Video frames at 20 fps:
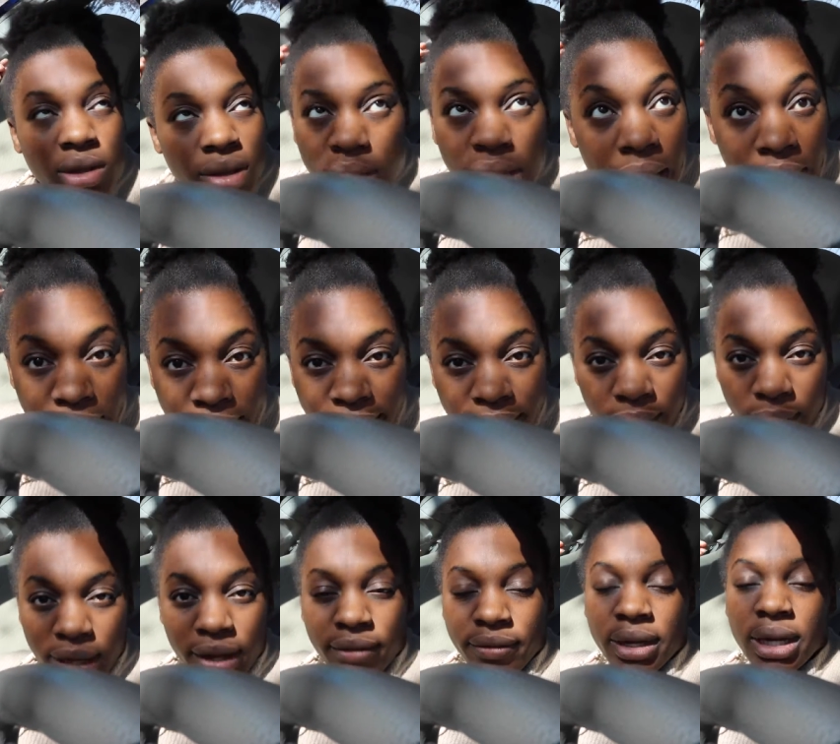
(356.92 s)
life,
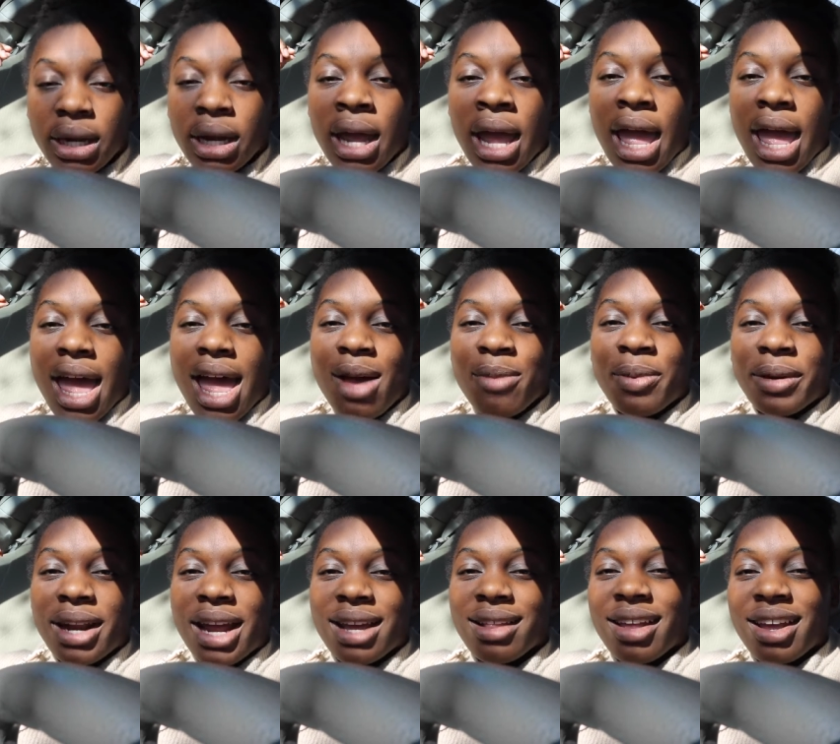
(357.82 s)
whatever.
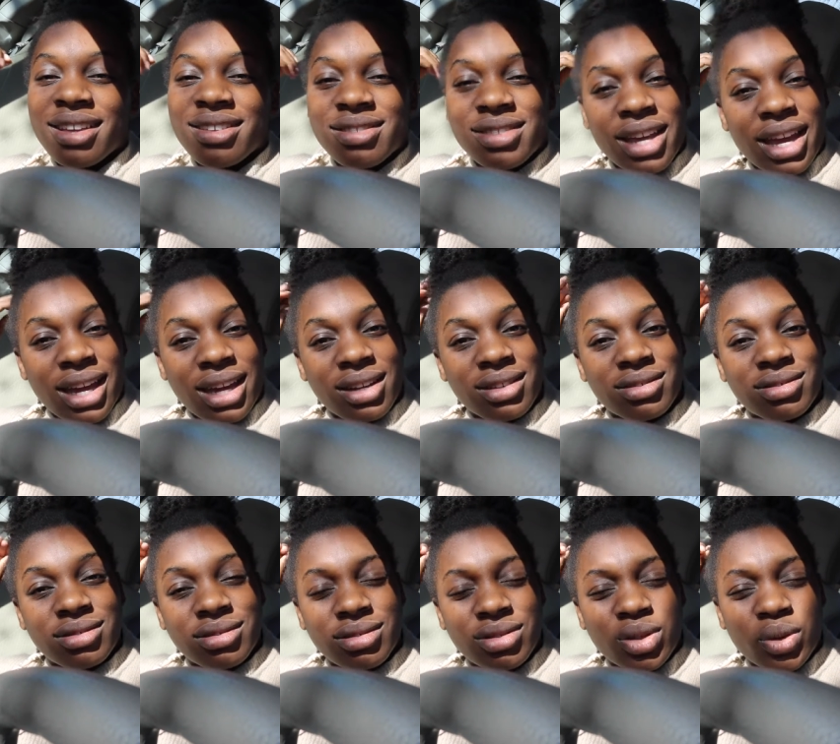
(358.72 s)
But I like stayed